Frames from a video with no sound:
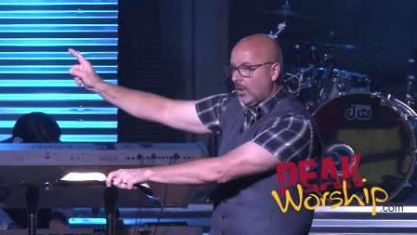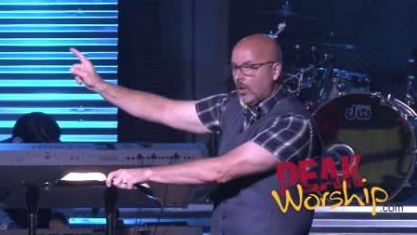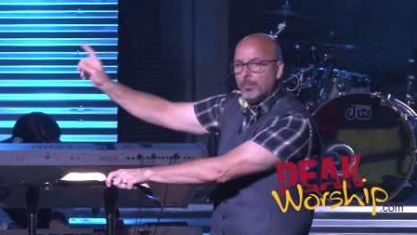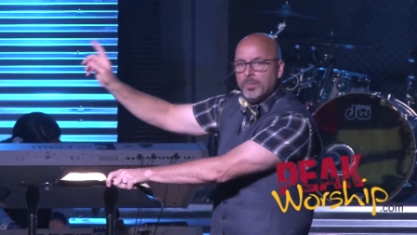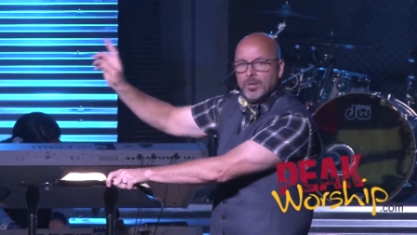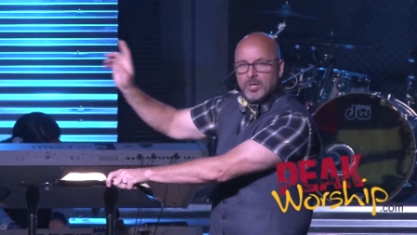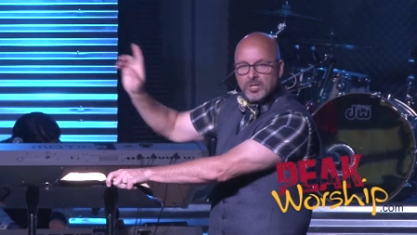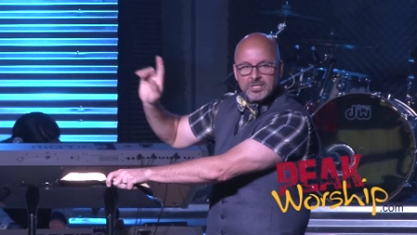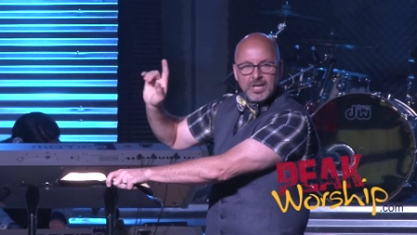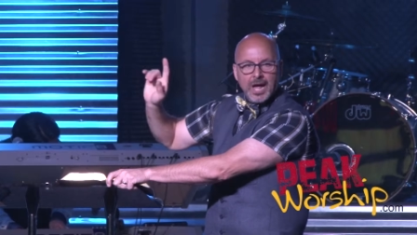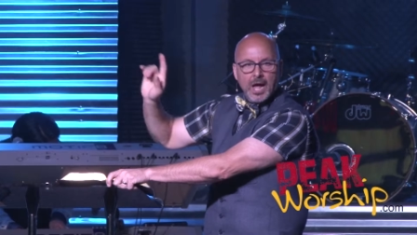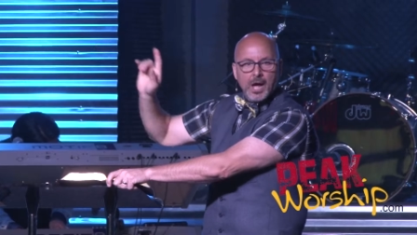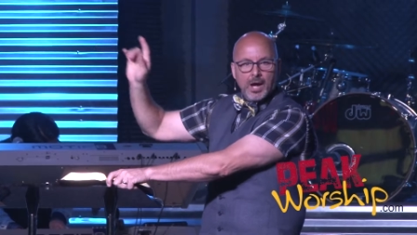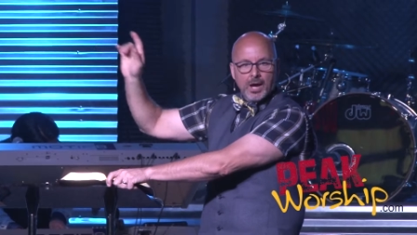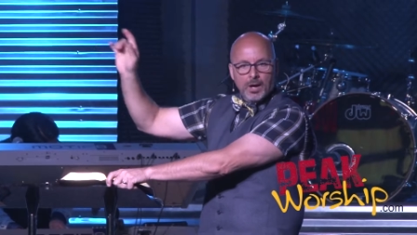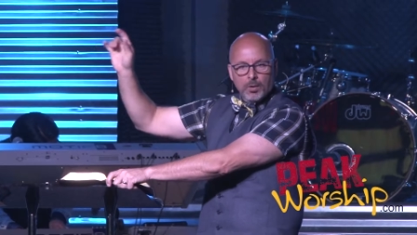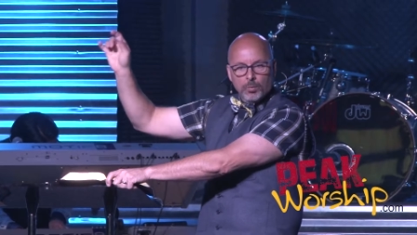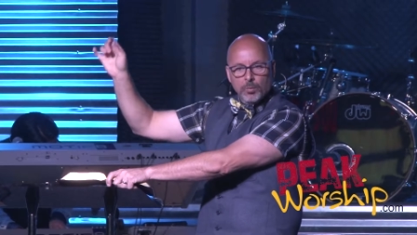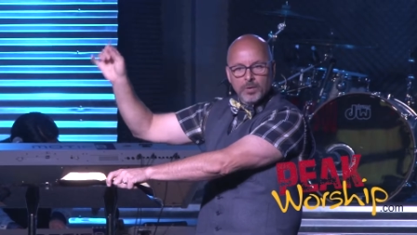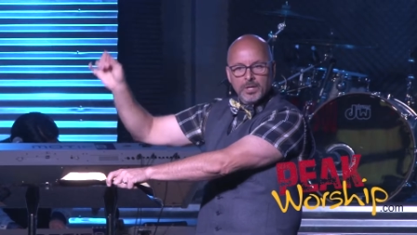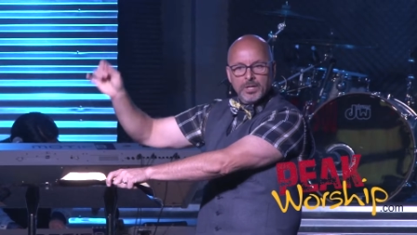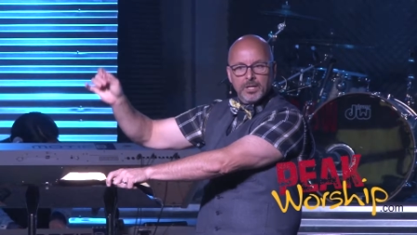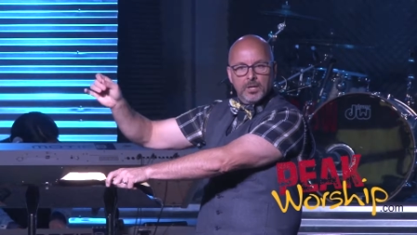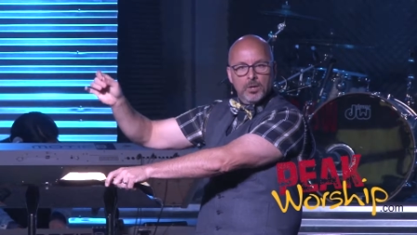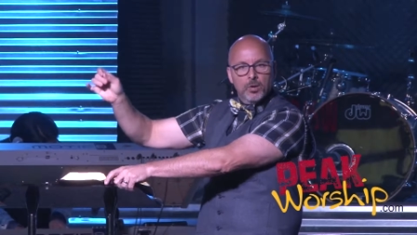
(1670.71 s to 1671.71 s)
Oh, because I, I
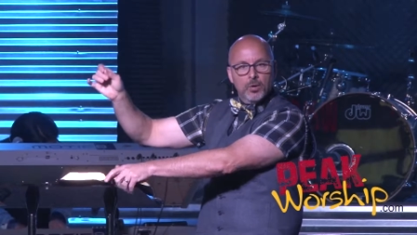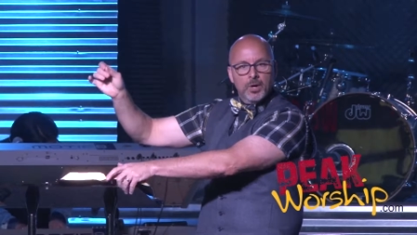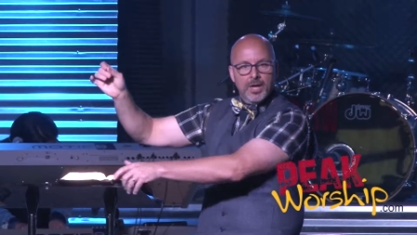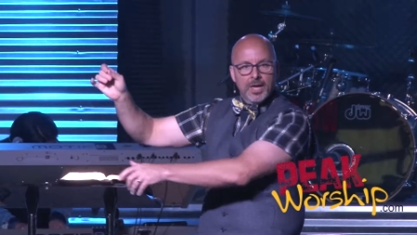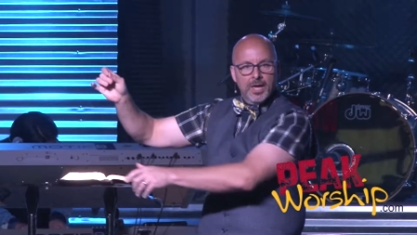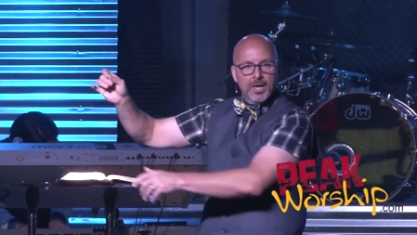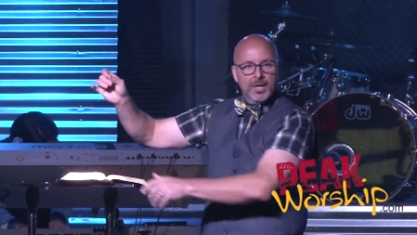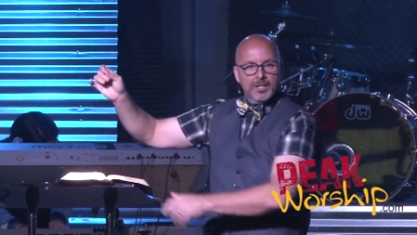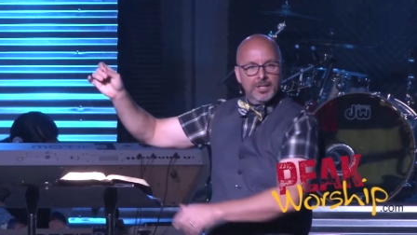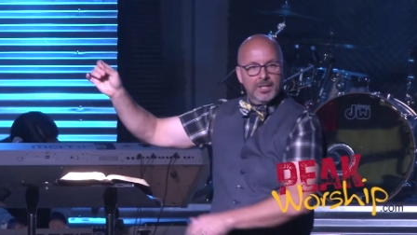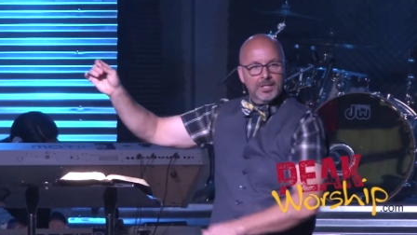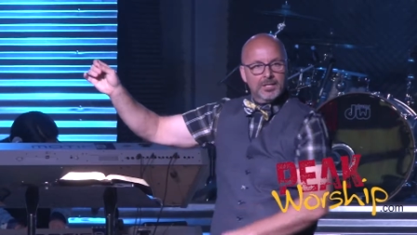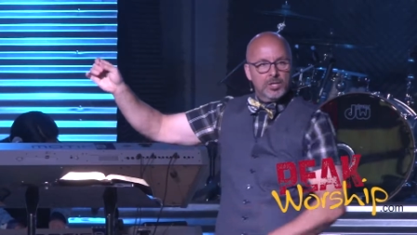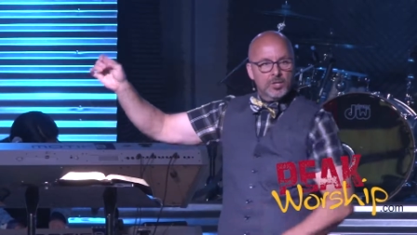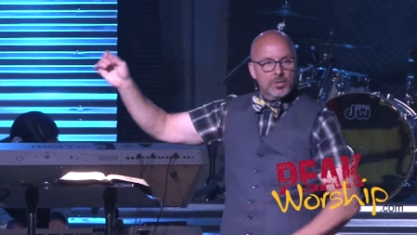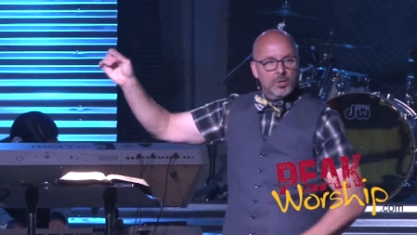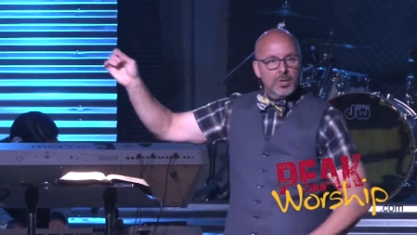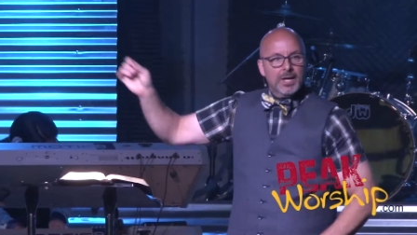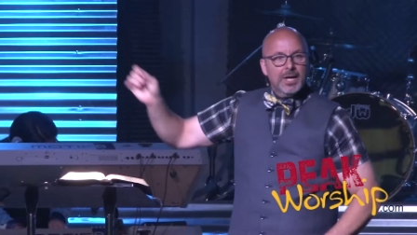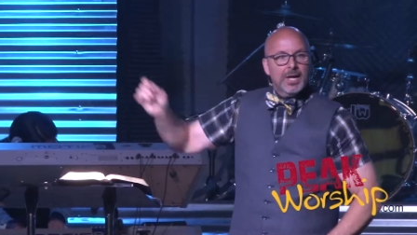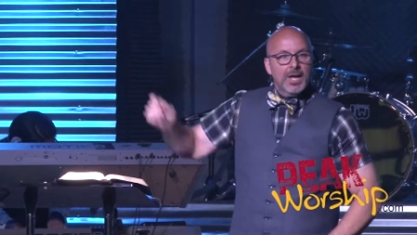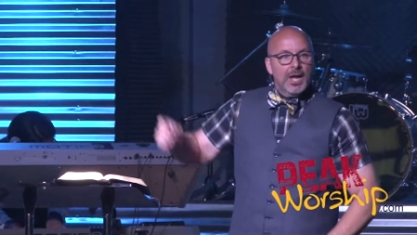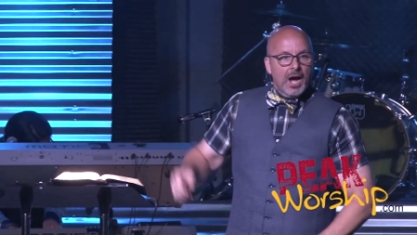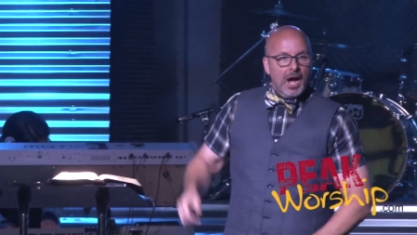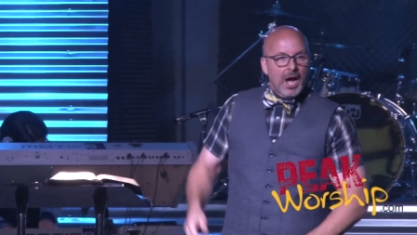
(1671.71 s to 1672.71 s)
want to go ahead and, you know
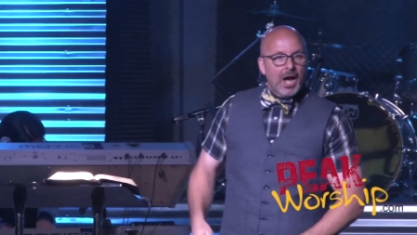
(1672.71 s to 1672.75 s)
what?